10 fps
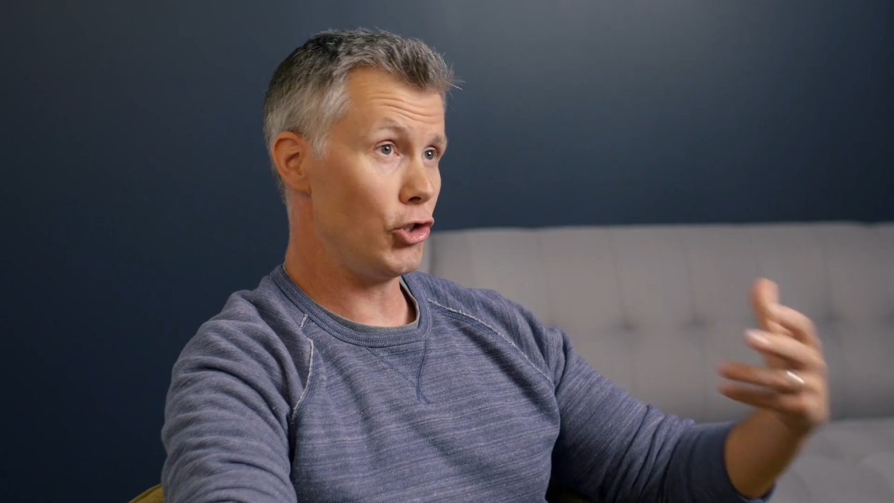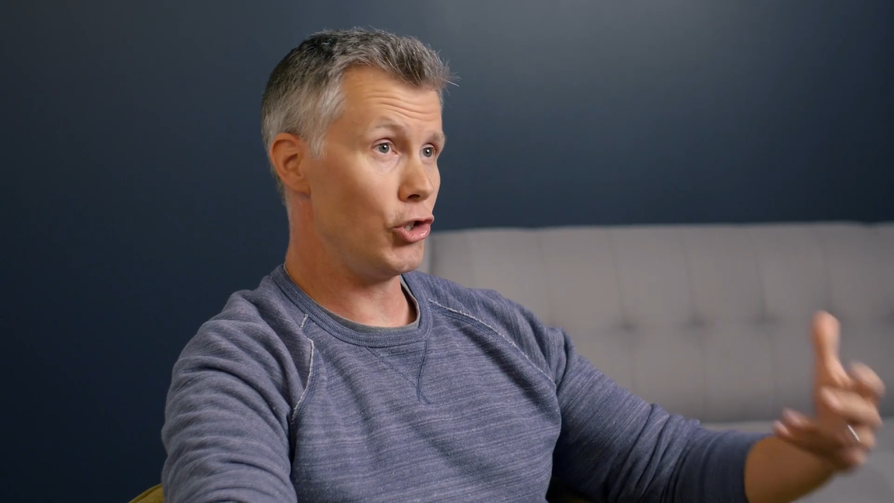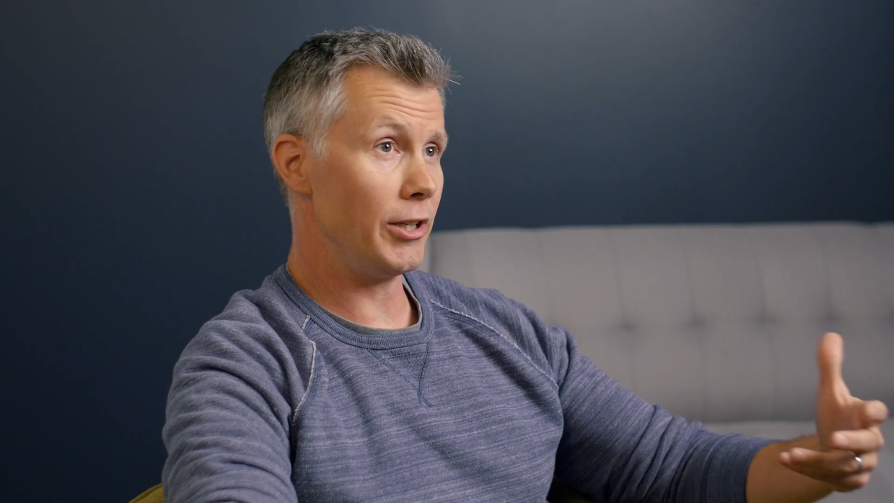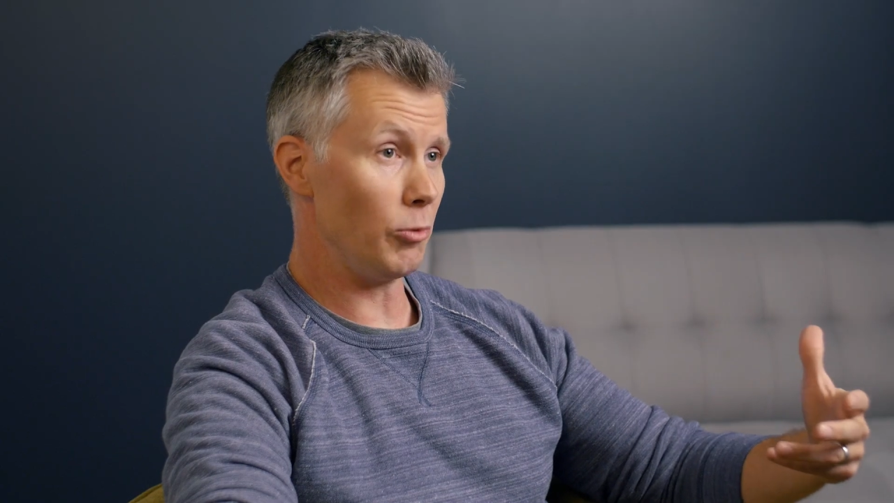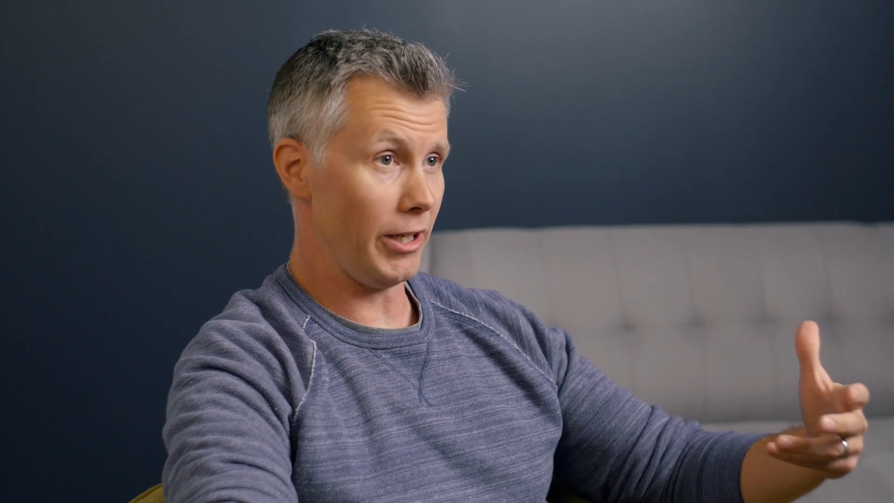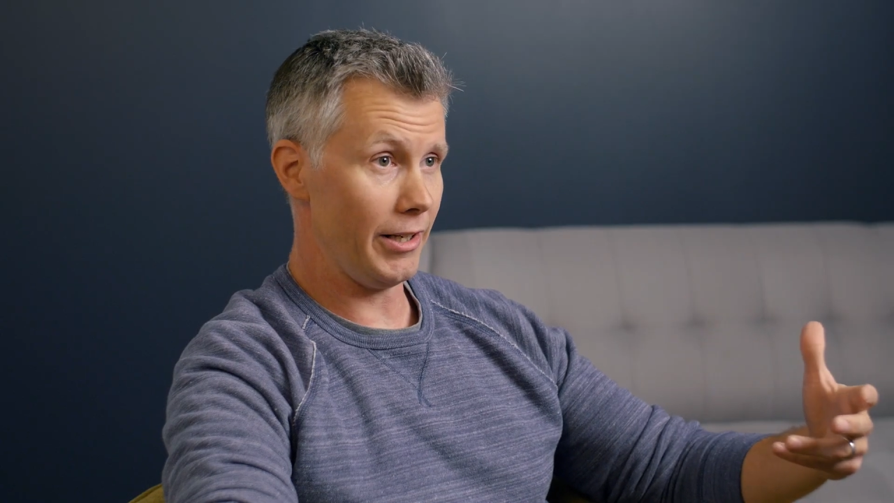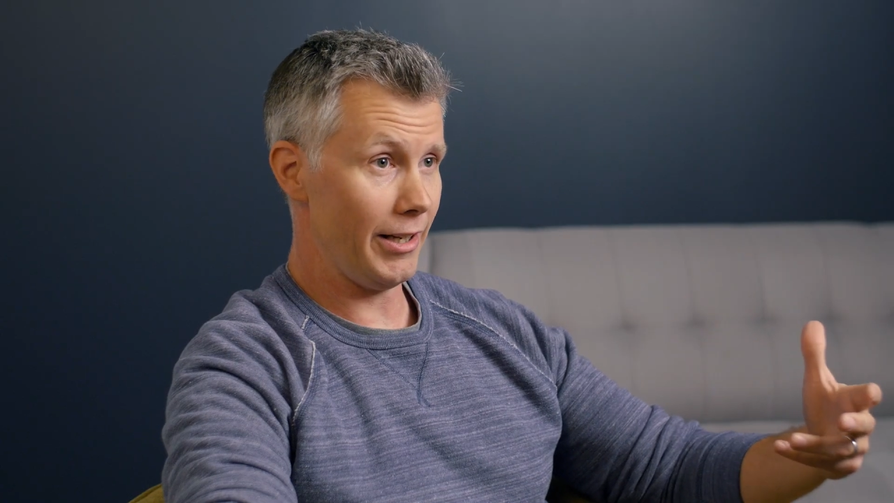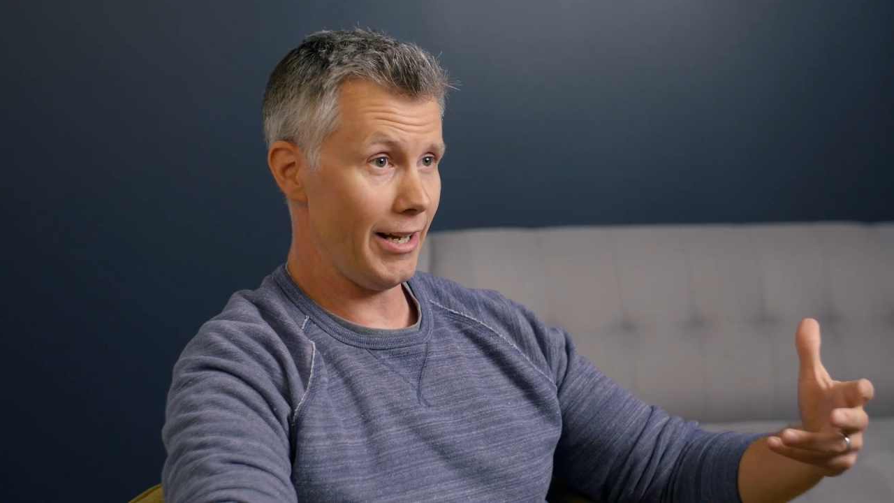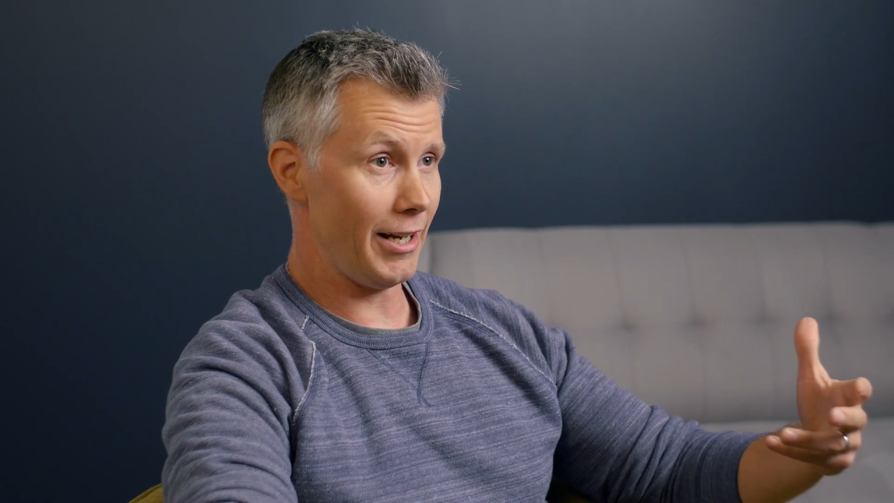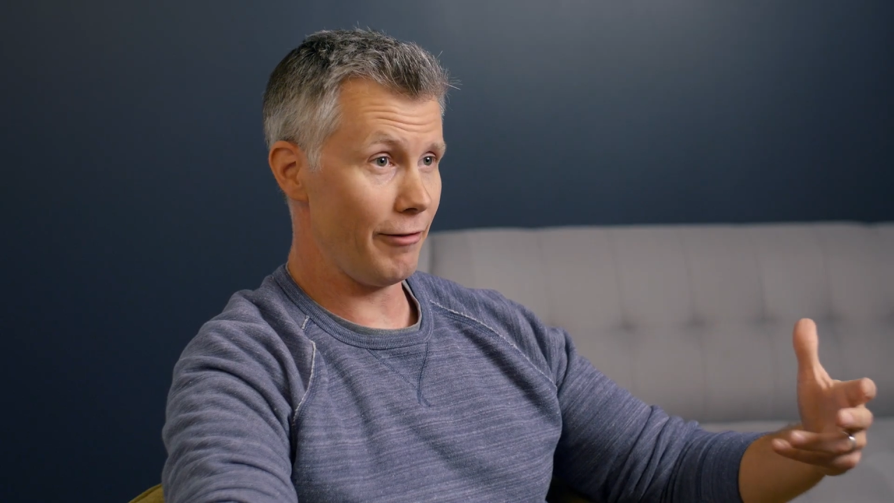genuine.
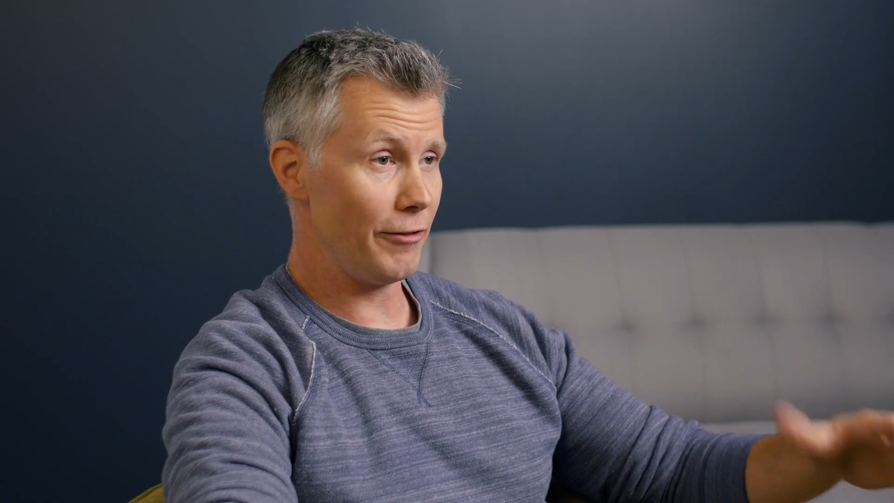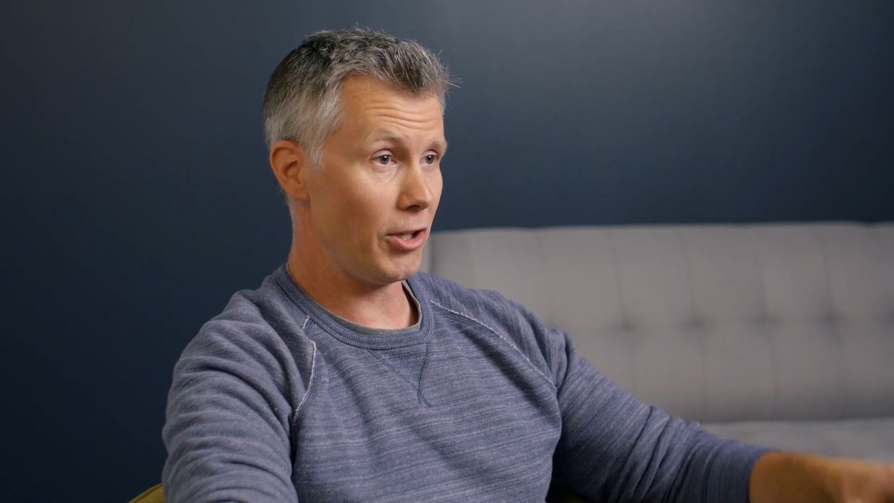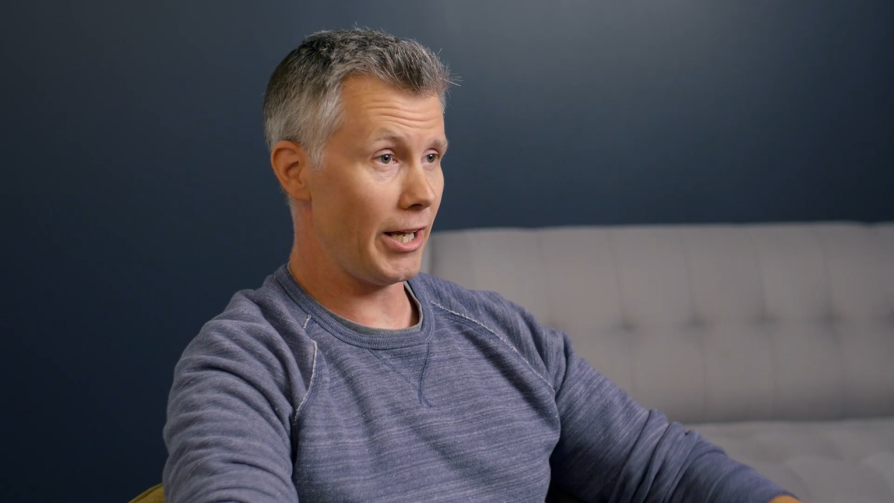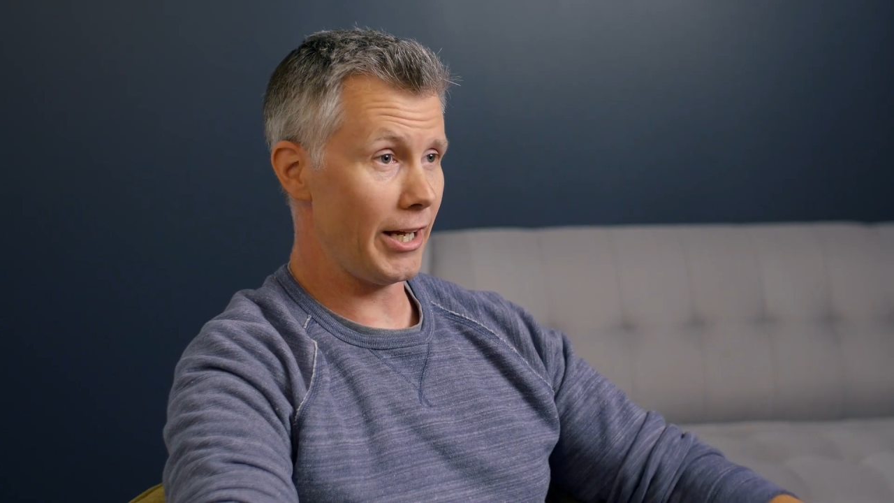And I feel